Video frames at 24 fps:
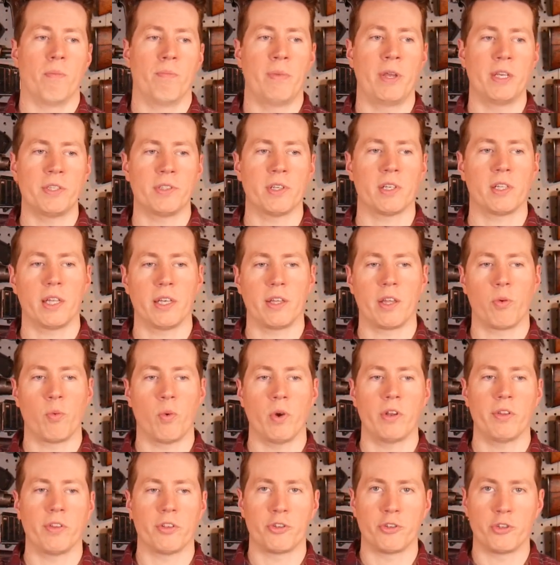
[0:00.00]
basically they
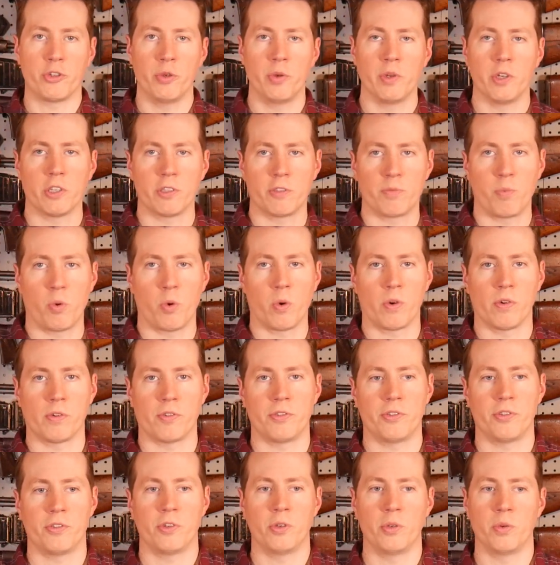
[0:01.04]
wanted the shooting
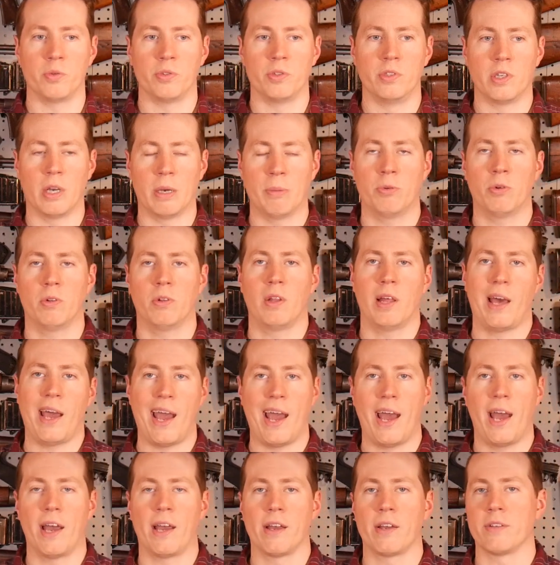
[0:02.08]
sports to double
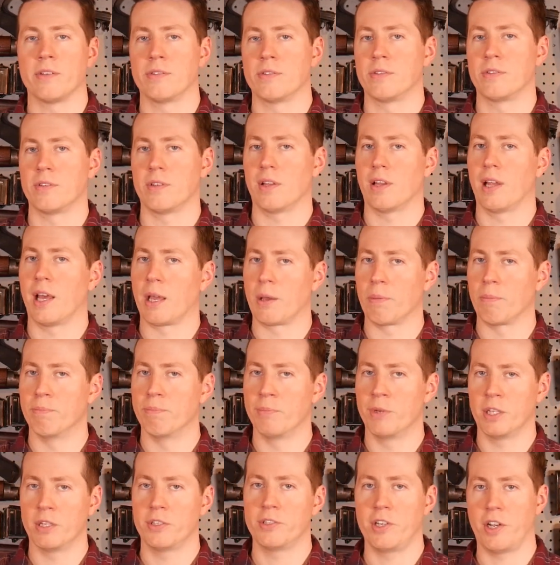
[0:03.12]
as like
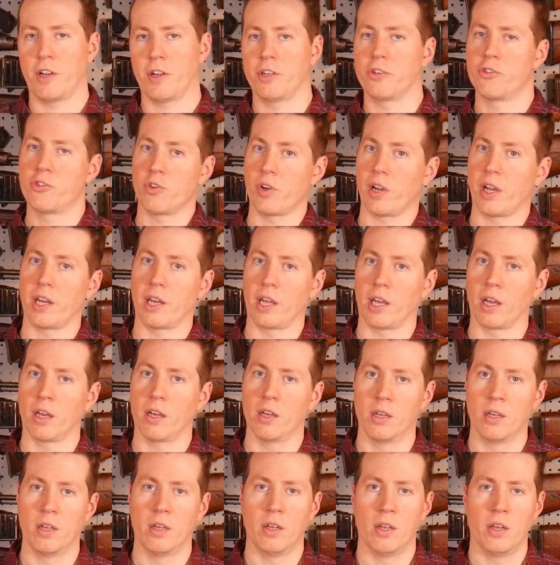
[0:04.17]
military training.
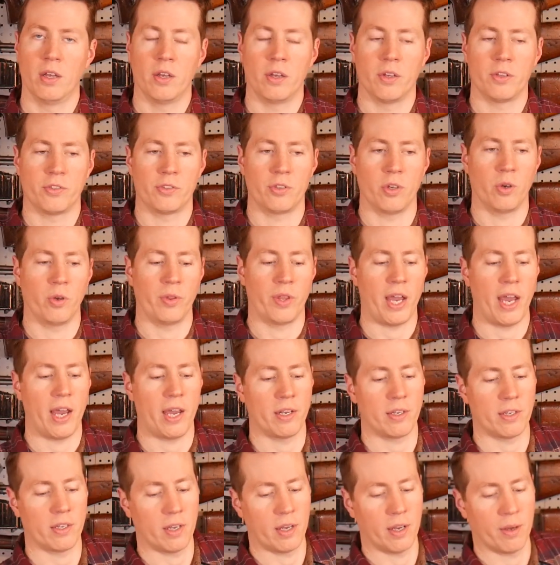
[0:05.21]
So
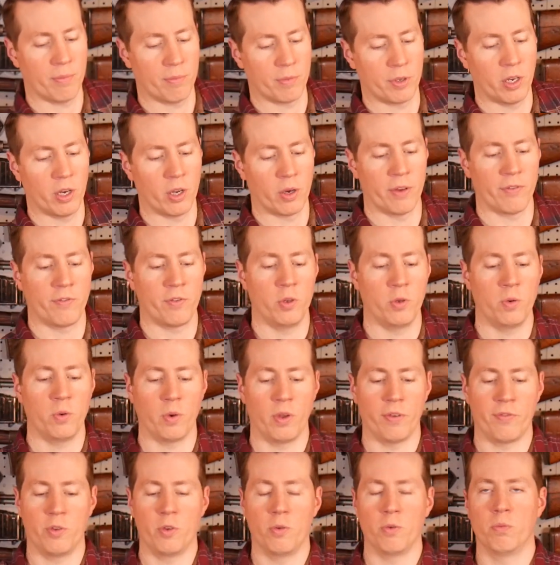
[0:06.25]
that, you know, if
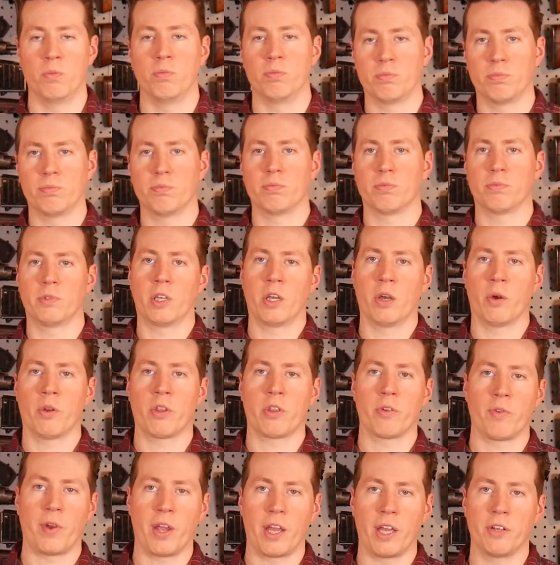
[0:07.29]
you go to
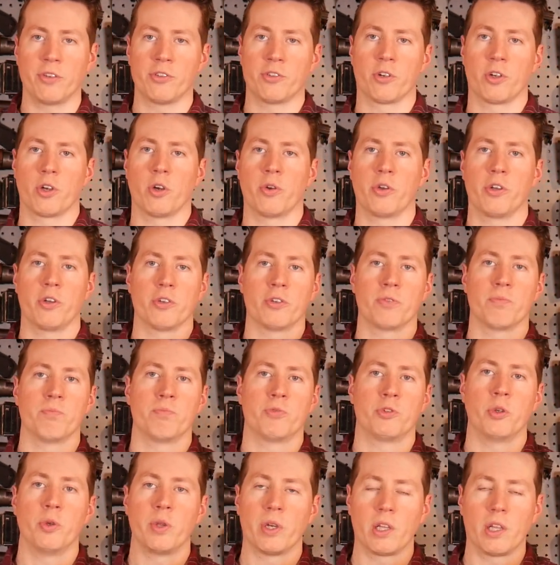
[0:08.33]
the range or go to your
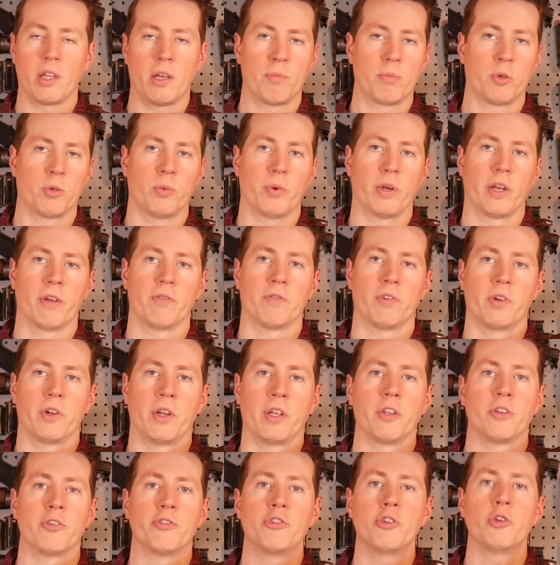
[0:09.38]
shooting club or whatever
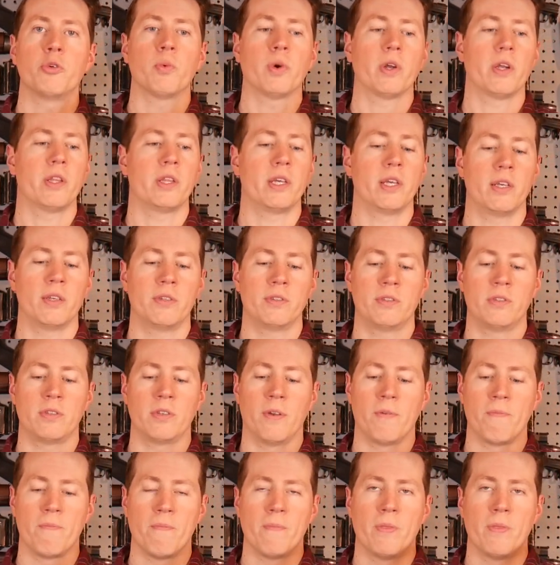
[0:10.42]
and you shoot one of these,